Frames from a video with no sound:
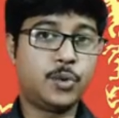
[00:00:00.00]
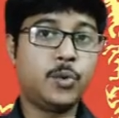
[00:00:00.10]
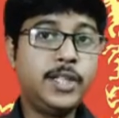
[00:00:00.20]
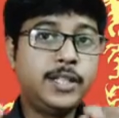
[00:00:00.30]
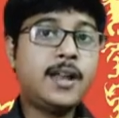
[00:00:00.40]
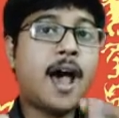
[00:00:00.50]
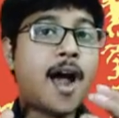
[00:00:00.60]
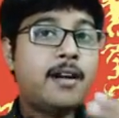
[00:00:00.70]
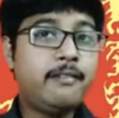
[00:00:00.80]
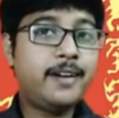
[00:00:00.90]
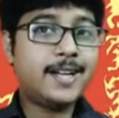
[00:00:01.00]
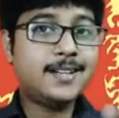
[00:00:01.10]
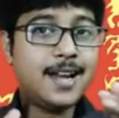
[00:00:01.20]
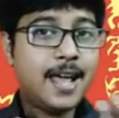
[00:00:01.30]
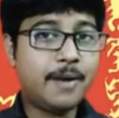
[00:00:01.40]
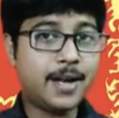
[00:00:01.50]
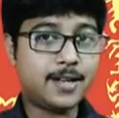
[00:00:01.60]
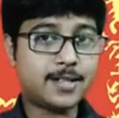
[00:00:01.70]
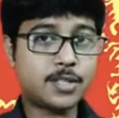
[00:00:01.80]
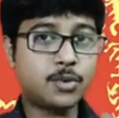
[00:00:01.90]
within 100
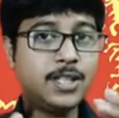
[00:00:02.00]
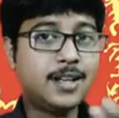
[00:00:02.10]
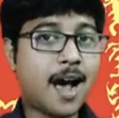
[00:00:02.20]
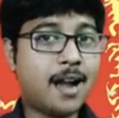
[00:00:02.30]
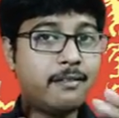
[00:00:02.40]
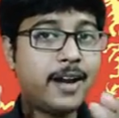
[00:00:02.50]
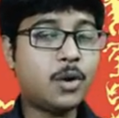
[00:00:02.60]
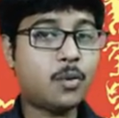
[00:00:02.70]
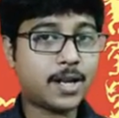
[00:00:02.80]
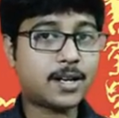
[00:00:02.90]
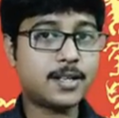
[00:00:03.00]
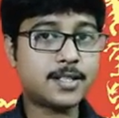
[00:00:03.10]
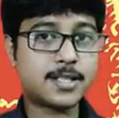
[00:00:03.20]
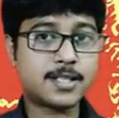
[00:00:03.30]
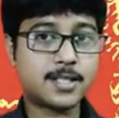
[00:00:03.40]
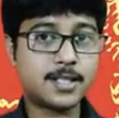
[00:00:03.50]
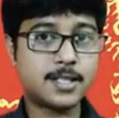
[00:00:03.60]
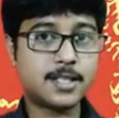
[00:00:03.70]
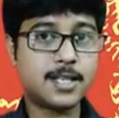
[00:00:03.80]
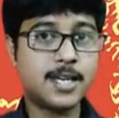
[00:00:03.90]
laborers, within 100 workers,
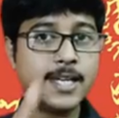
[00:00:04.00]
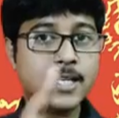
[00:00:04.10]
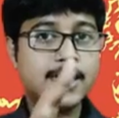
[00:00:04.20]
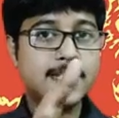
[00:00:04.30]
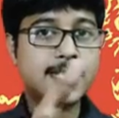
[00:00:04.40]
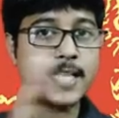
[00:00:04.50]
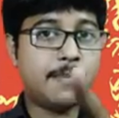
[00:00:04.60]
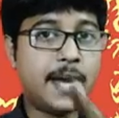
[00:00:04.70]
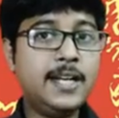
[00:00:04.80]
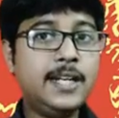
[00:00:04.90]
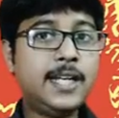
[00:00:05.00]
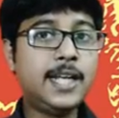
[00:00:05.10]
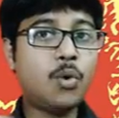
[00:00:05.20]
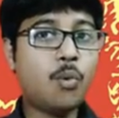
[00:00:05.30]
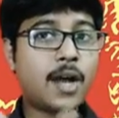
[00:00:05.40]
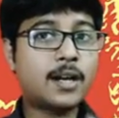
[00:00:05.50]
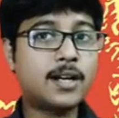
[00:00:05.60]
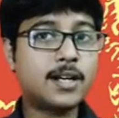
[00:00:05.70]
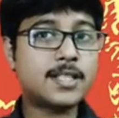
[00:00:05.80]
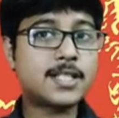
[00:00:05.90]
70
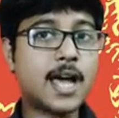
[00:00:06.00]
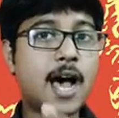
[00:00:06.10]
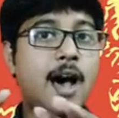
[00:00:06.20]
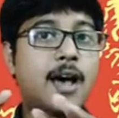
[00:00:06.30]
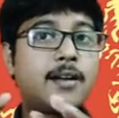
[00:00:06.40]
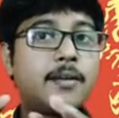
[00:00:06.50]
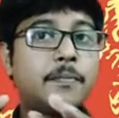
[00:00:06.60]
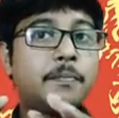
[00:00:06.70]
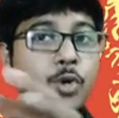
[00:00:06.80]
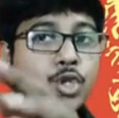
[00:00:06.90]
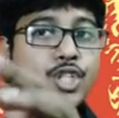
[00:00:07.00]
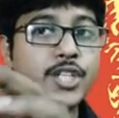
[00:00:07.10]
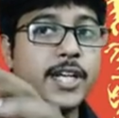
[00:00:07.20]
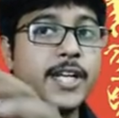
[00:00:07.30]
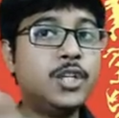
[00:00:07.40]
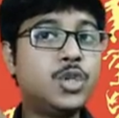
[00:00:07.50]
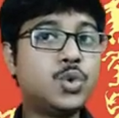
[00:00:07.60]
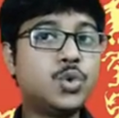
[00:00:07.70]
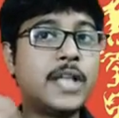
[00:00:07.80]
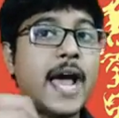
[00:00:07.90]
workers are put
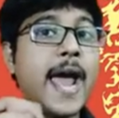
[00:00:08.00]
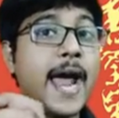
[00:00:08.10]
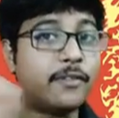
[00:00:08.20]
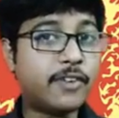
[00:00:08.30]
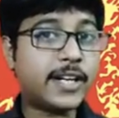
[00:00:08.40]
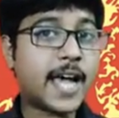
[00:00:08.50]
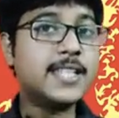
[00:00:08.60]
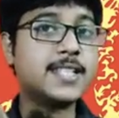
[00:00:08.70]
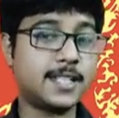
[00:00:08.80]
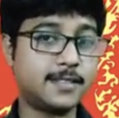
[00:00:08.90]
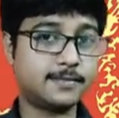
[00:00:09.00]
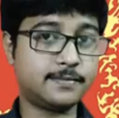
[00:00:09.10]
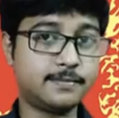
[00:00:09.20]
into the advertising.